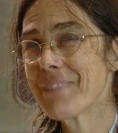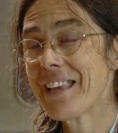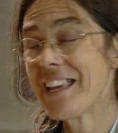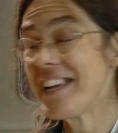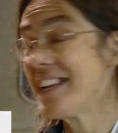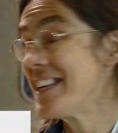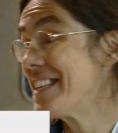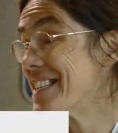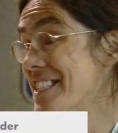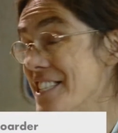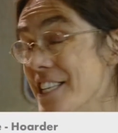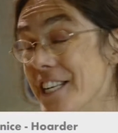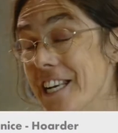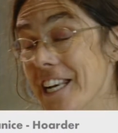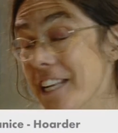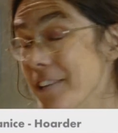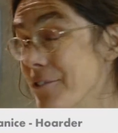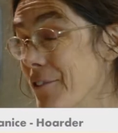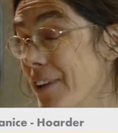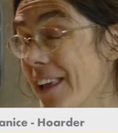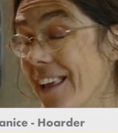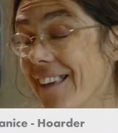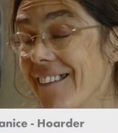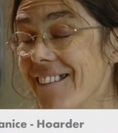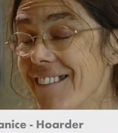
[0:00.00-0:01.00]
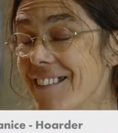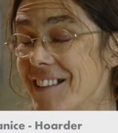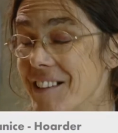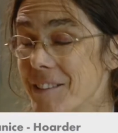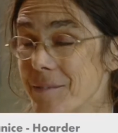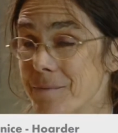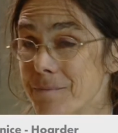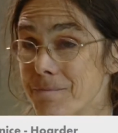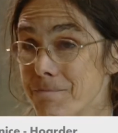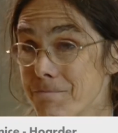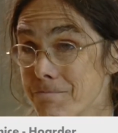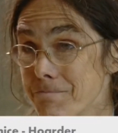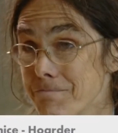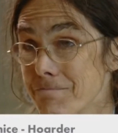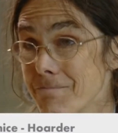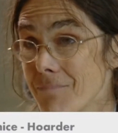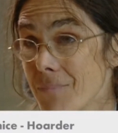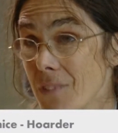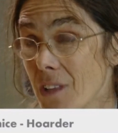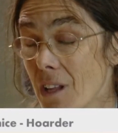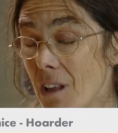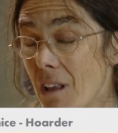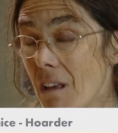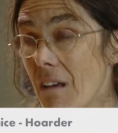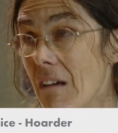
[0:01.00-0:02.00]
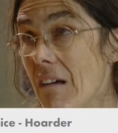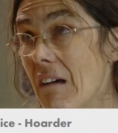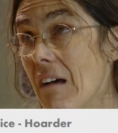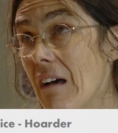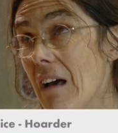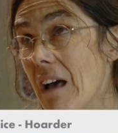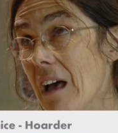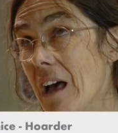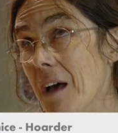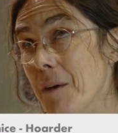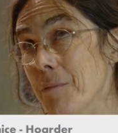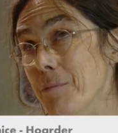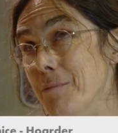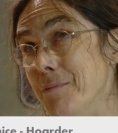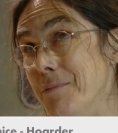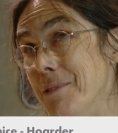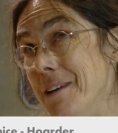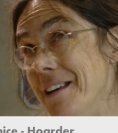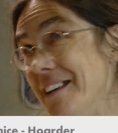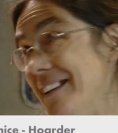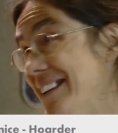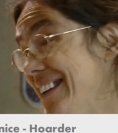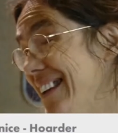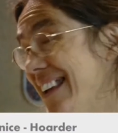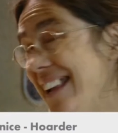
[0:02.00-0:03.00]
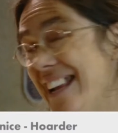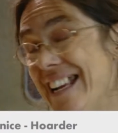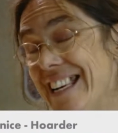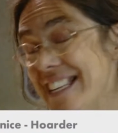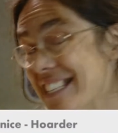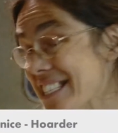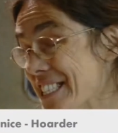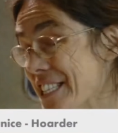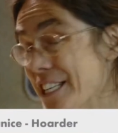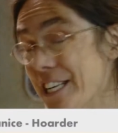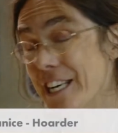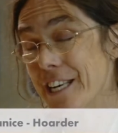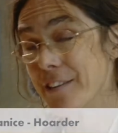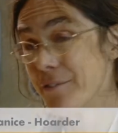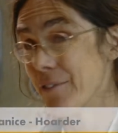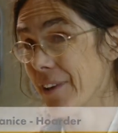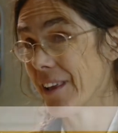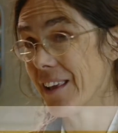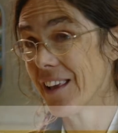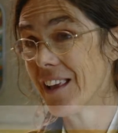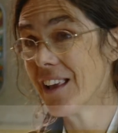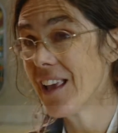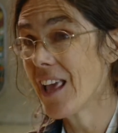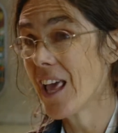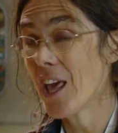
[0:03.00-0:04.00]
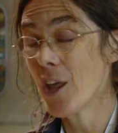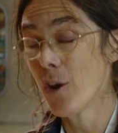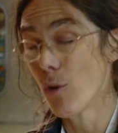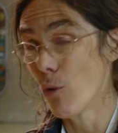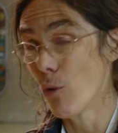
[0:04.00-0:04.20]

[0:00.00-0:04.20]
It isn't living. Um, it isn't living at